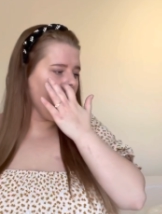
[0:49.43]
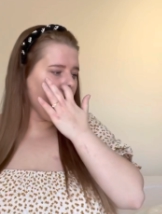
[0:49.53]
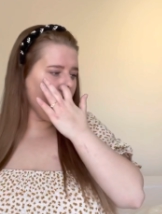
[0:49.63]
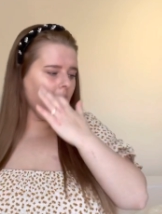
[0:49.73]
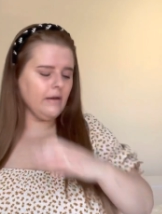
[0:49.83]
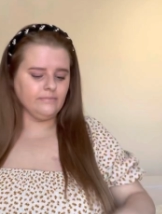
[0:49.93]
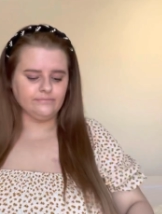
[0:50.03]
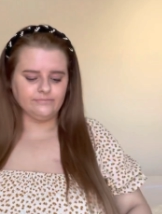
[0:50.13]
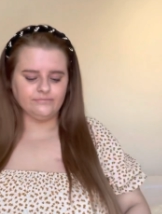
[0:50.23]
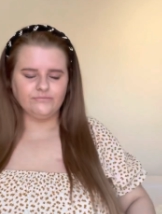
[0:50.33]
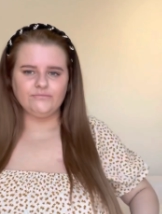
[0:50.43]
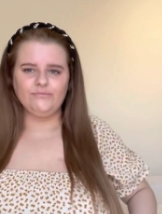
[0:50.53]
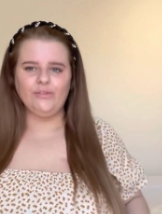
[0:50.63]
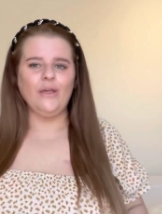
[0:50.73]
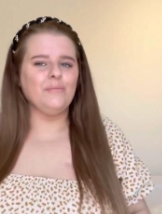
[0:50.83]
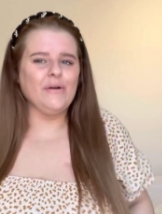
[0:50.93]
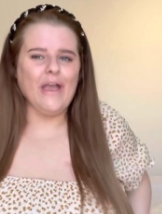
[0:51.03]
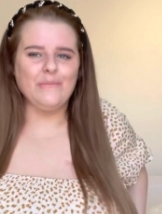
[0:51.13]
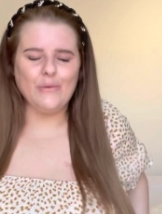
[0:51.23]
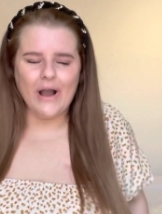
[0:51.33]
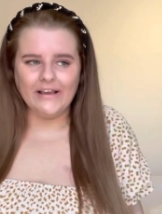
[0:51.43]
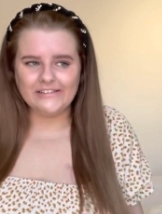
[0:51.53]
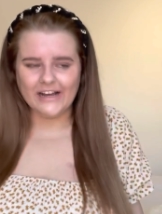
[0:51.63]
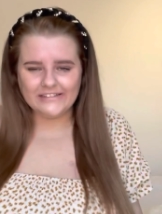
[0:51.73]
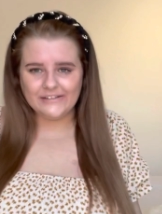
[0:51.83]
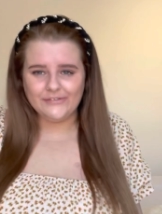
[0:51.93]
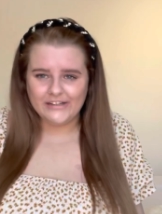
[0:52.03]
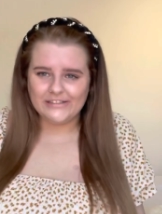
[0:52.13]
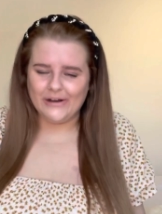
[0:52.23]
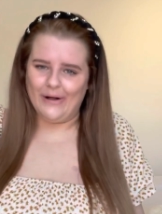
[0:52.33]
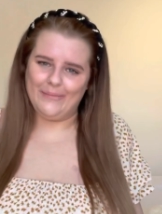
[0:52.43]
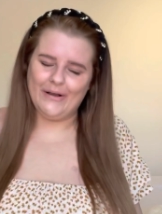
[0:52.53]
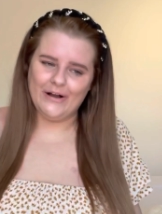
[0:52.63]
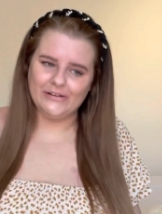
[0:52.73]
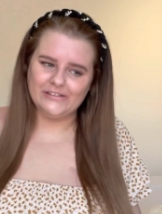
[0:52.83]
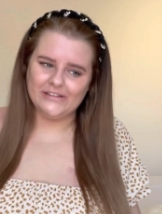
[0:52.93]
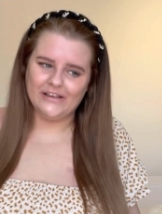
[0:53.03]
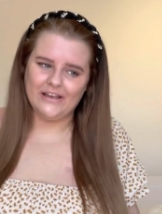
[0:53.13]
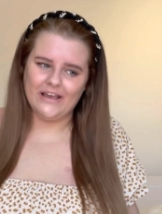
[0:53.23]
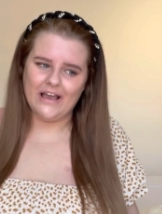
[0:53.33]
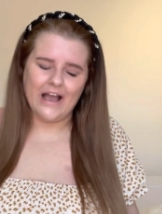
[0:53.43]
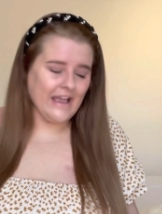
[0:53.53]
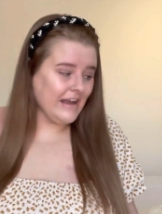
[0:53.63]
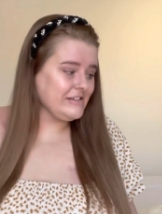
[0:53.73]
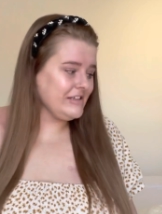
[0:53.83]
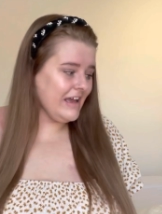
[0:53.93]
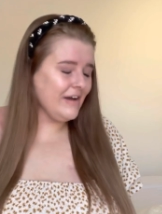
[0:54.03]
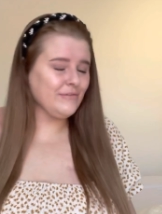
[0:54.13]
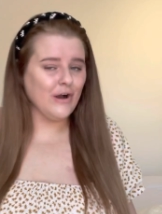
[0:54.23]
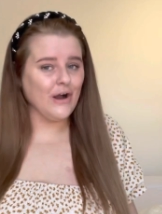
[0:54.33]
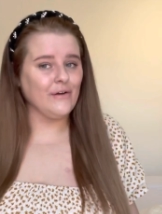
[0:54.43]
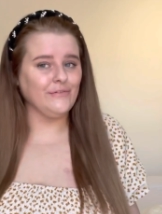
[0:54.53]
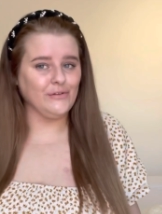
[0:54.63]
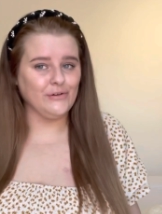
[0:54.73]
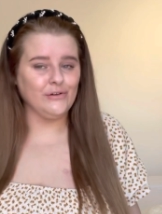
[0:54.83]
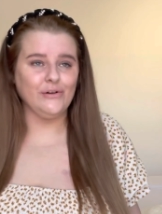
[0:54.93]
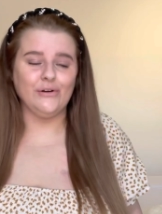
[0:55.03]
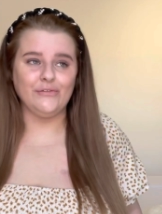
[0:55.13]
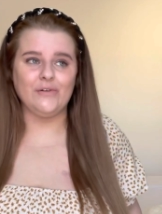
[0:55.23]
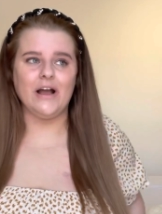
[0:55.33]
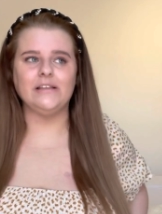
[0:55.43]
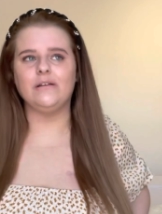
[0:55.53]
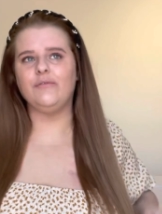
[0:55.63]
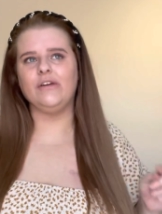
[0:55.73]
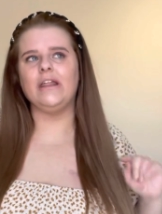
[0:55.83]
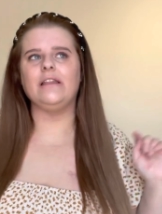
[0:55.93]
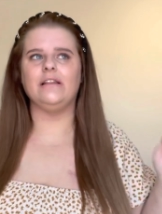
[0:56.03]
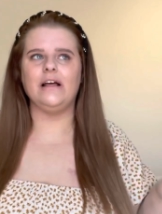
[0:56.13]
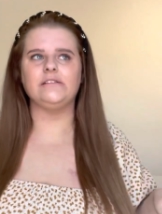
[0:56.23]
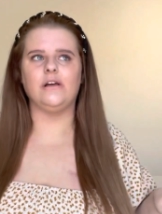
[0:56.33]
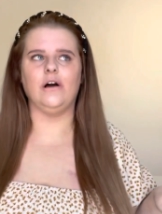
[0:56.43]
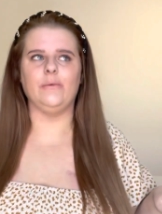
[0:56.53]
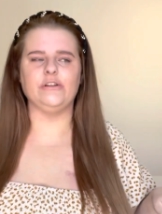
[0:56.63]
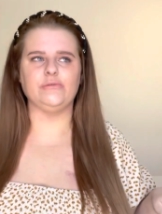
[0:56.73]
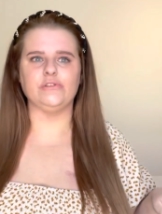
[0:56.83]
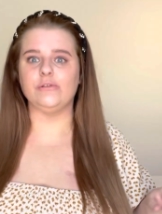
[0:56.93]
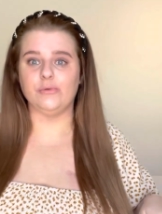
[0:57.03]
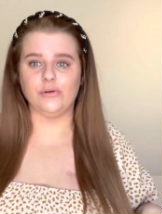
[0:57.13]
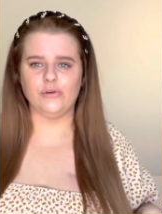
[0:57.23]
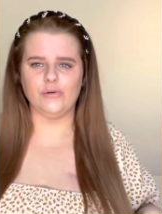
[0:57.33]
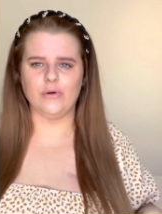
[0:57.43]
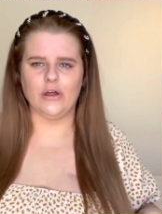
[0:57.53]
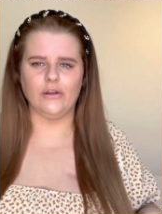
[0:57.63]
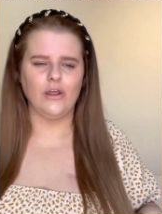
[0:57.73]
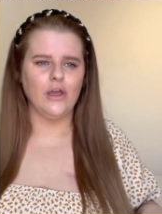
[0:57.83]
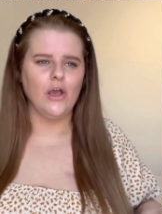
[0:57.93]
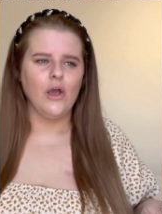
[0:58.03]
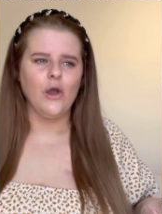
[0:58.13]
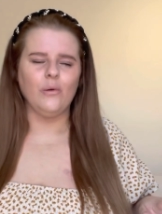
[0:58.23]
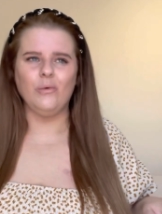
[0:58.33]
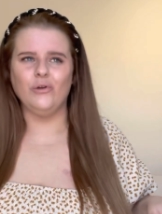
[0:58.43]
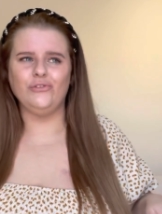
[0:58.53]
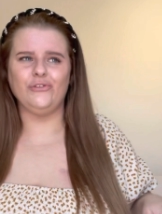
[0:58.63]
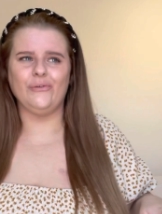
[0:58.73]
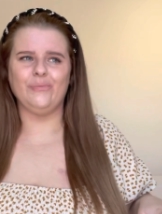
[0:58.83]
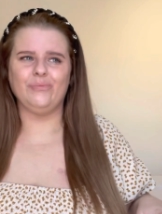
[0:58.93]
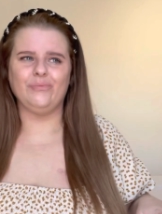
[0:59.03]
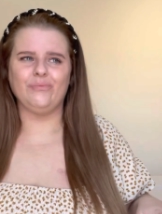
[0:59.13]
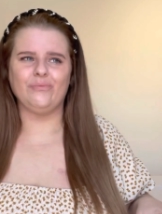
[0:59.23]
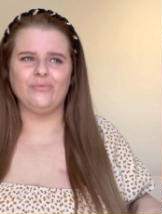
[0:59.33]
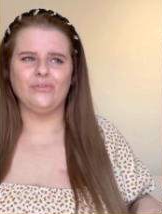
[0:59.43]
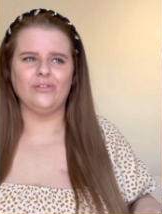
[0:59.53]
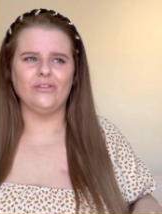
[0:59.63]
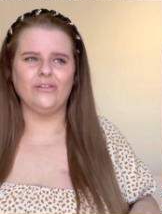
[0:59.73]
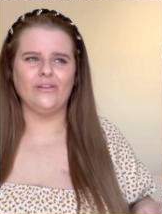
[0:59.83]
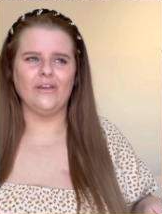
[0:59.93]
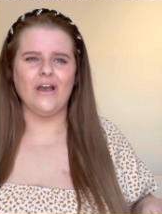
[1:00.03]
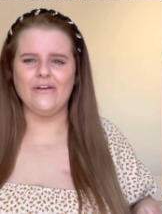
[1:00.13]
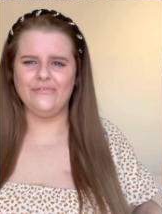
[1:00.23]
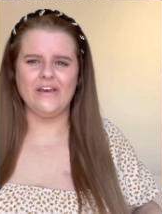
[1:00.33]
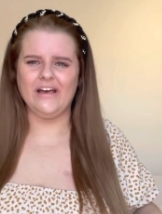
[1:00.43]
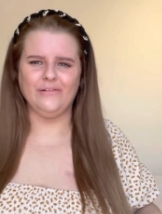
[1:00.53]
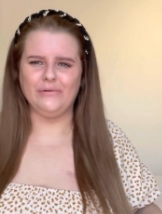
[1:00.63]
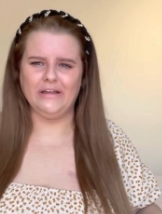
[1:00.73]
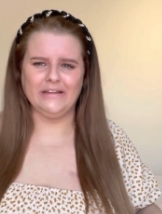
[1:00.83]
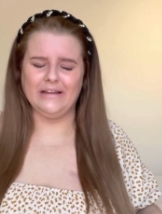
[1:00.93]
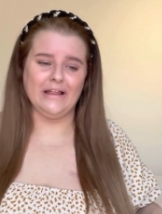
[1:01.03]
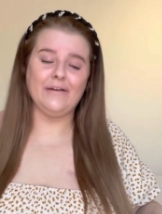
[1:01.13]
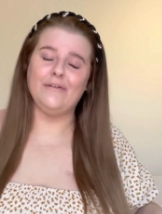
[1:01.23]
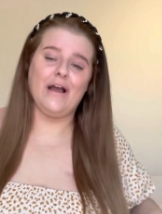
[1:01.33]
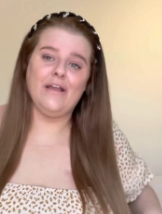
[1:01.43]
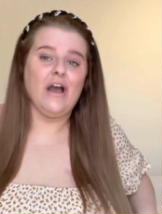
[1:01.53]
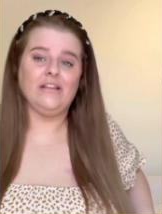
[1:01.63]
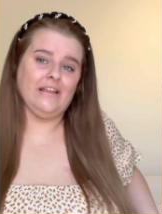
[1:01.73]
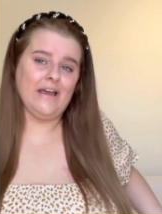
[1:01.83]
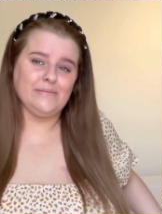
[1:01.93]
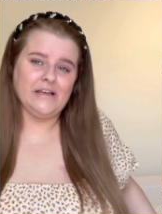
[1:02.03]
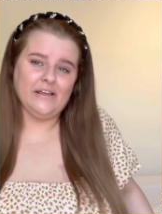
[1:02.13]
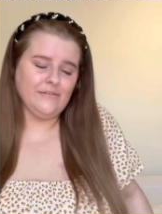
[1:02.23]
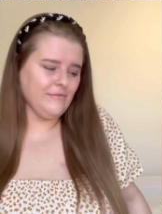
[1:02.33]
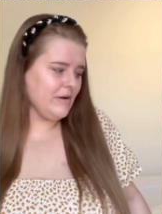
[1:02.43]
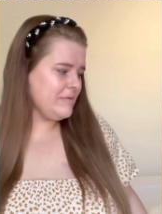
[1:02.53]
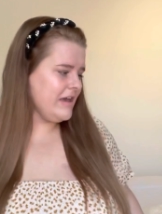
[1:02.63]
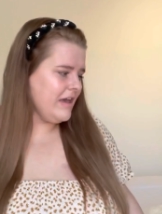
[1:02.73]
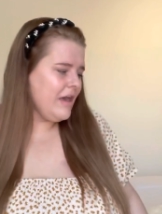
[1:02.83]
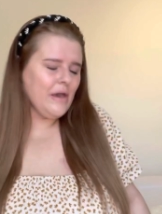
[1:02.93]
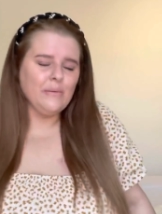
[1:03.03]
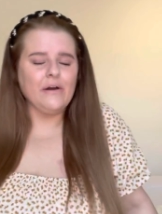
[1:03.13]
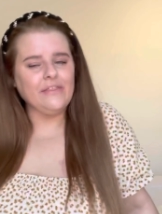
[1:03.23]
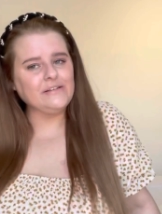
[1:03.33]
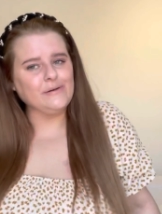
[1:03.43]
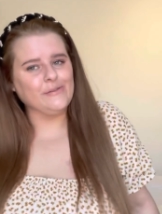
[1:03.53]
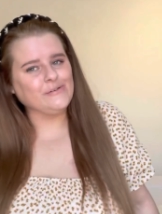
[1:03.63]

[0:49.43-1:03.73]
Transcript: um but yeah I'm quite excited for this haul because I actually have got a few good fans I feel like the last haul which was the boohoo one was I fail really like I've, I hardly kept anything from it with this one there's